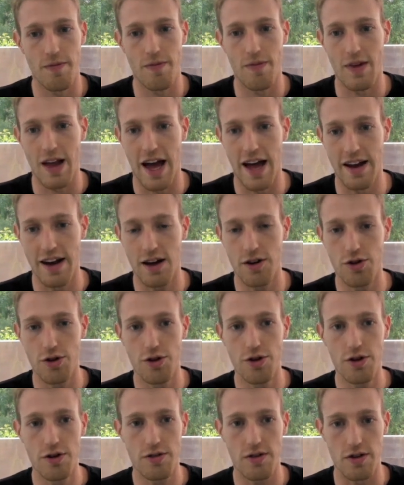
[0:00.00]
And now you
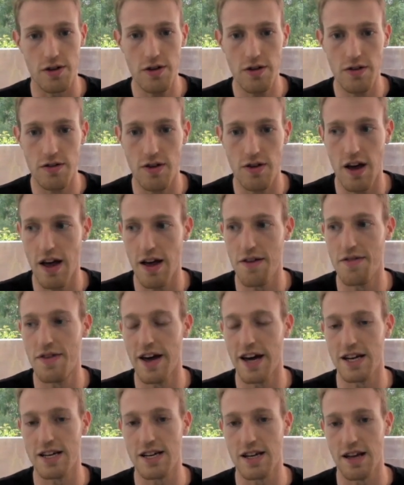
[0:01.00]
notice
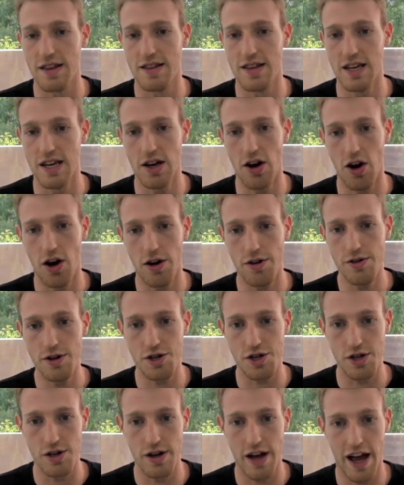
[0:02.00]
that the
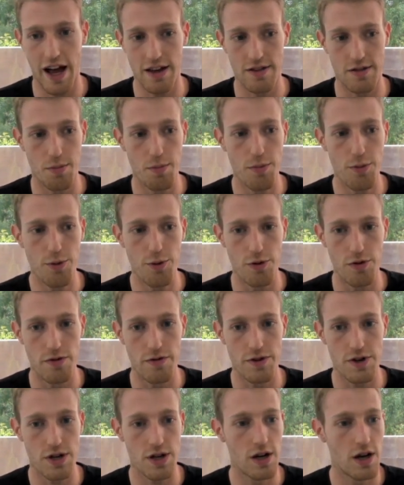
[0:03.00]
origin has
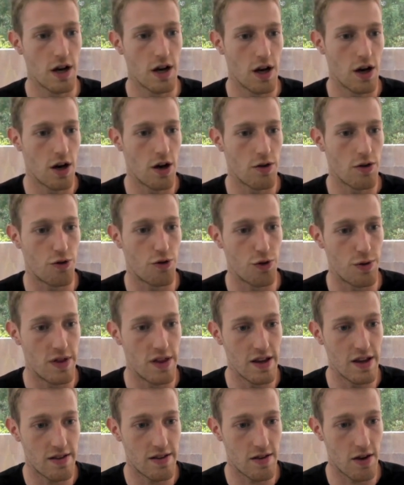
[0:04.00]
moved to
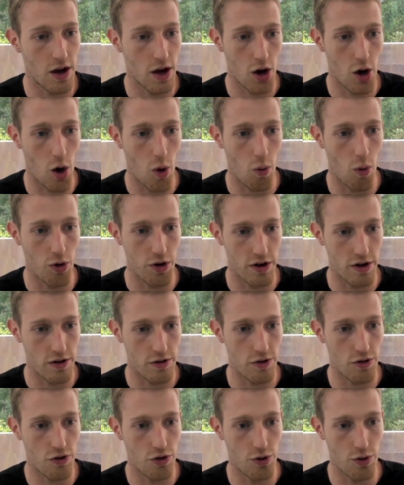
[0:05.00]
this coordinate,
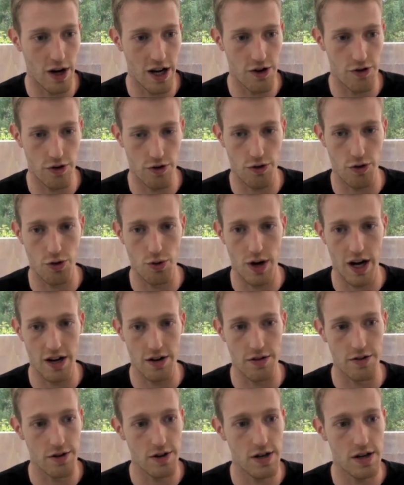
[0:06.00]
200,
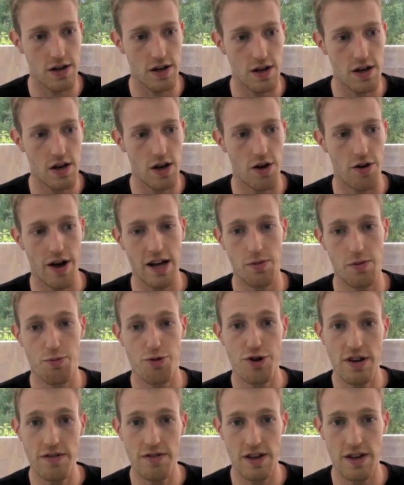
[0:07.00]
200, right?
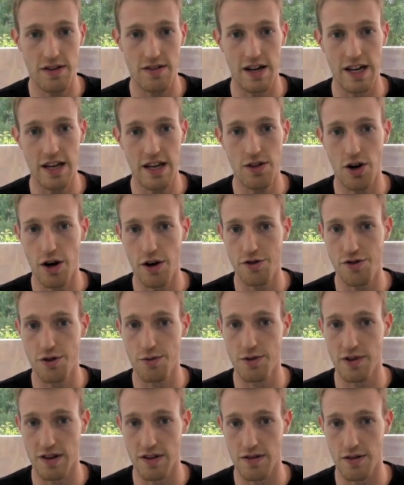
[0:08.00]
Previously, the origin
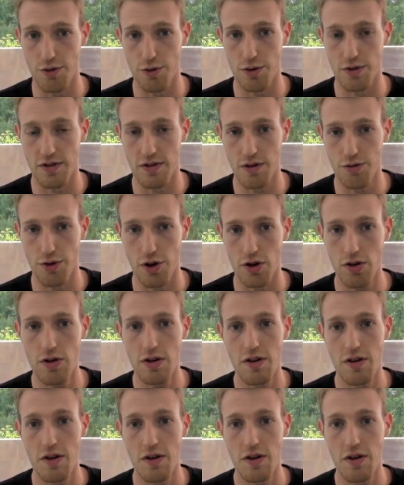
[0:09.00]
was at 0, 0.